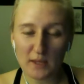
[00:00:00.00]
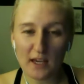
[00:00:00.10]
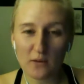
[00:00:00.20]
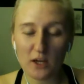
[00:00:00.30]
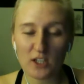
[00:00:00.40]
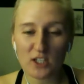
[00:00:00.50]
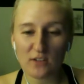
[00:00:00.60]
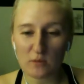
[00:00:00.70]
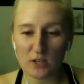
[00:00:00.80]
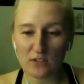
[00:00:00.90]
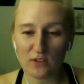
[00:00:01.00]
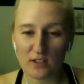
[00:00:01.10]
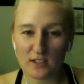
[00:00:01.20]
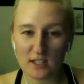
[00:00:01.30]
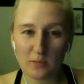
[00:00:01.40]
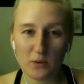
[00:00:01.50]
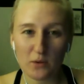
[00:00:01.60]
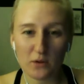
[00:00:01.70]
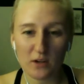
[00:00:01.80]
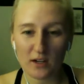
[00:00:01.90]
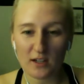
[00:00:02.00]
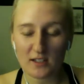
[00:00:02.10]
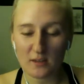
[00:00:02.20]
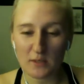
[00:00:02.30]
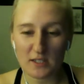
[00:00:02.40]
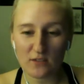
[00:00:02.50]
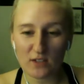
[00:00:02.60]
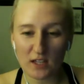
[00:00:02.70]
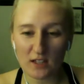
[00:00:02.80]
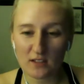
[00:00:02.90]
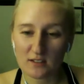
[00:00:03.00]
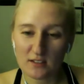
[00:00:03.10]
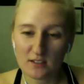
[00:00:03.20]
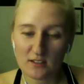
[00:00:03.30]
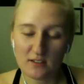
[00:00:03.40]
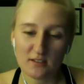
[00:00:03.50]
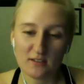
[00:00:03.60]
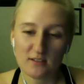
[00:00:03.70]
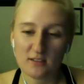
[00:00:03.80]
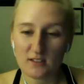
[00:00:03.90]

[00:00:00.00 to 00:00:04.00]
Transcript: can't watch it if I'm trying to fall asleep, or because I'll miss everything. So.